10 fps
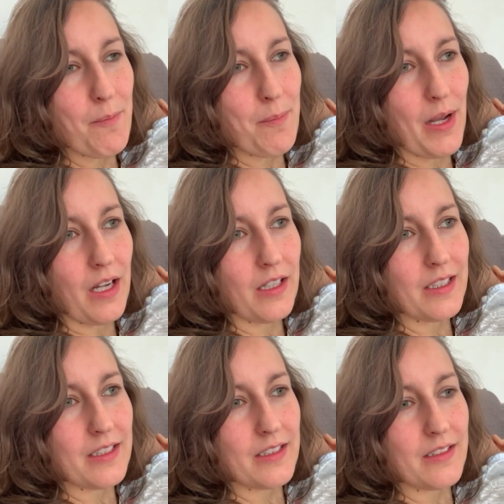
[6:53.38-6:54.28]
But
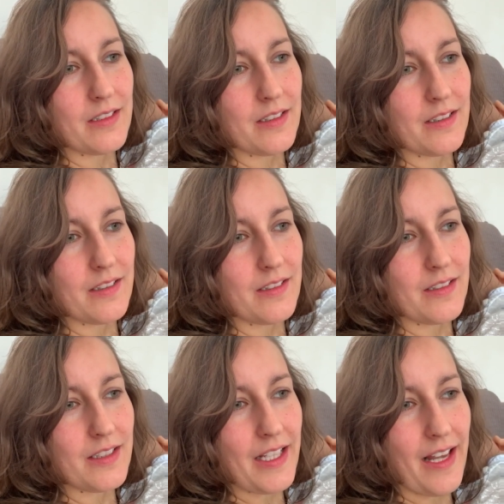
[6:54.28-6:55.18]

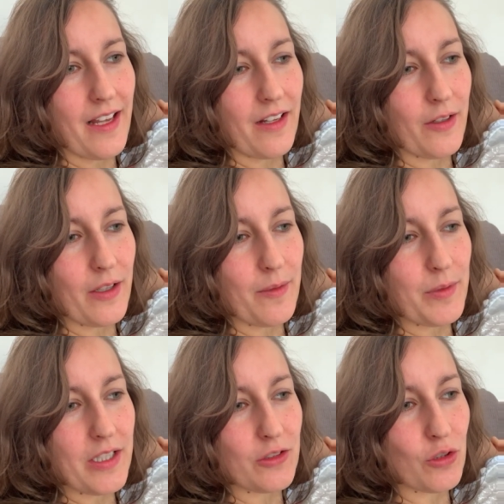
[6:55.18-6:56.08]
yeah,
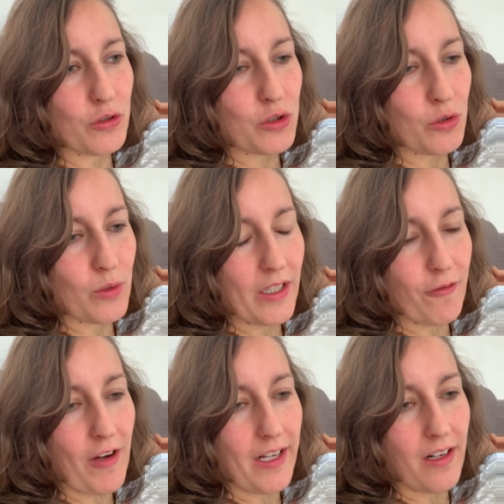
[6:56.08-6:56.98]
there's also like a
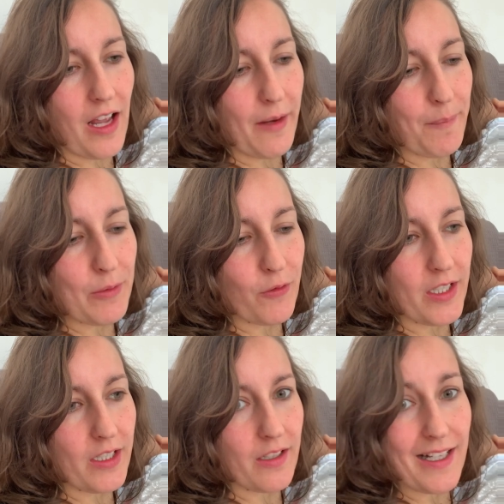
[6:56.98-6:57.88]
fine line
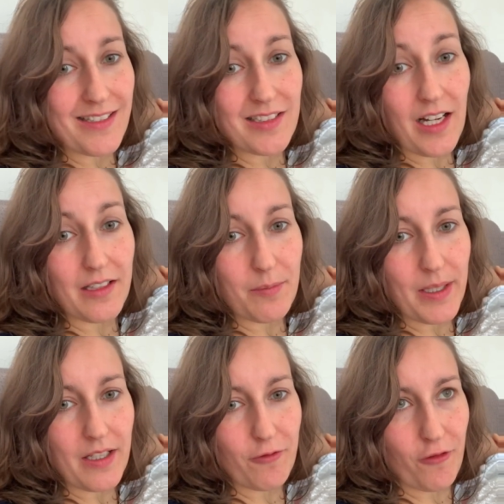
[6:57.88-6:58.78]
between
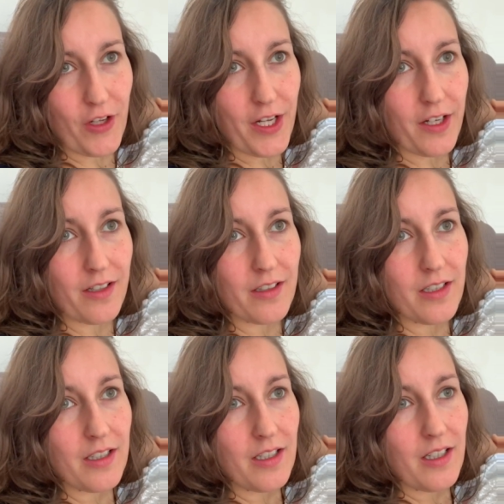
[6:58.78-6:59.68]
excitement and fear,
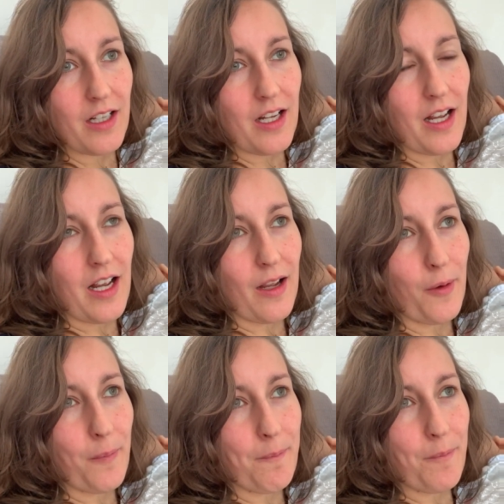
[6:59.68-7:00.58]

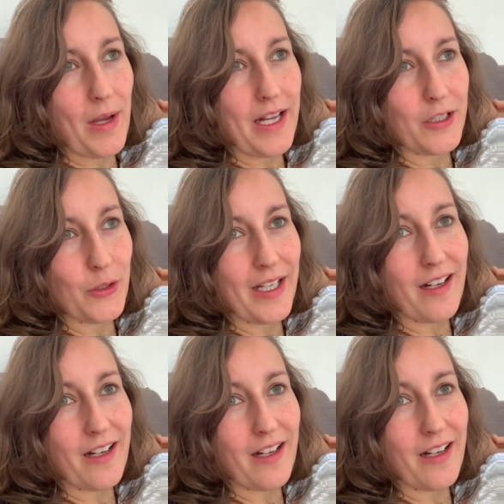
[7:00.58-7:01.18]
and you can